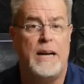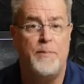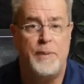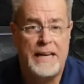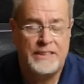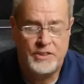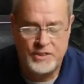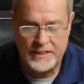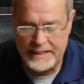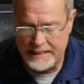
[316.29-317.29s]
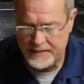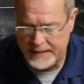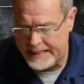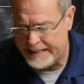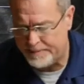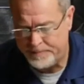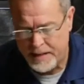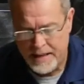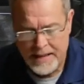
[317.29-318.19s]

I'm Pastor Steve Eden,